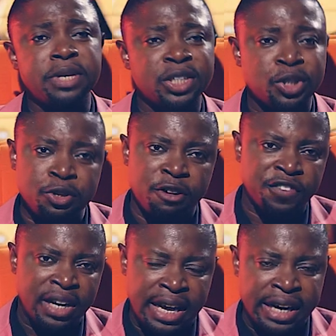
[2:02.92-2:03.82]
ministry of
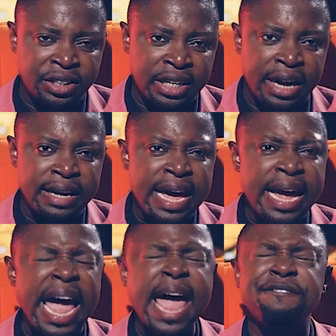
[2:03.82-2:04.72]
Elijah,
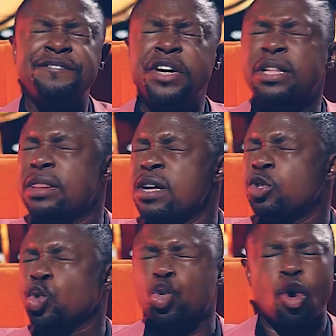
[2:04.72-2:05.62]
everything
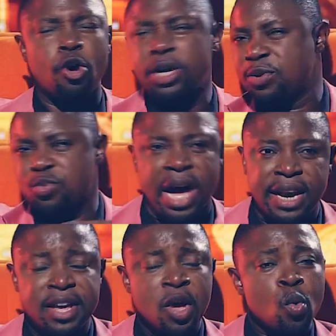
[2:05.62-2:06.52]
turned
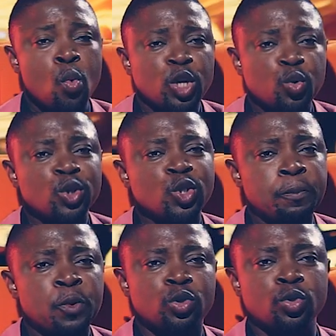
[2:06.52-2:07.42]
around. What was
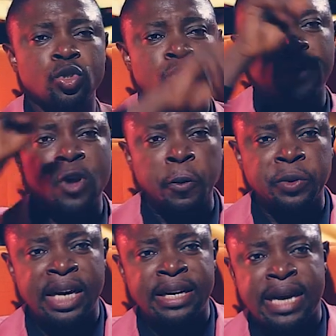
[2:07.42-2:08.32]
supposed to turn
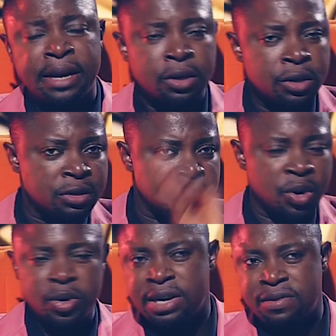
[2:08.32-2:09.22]
upside down, turned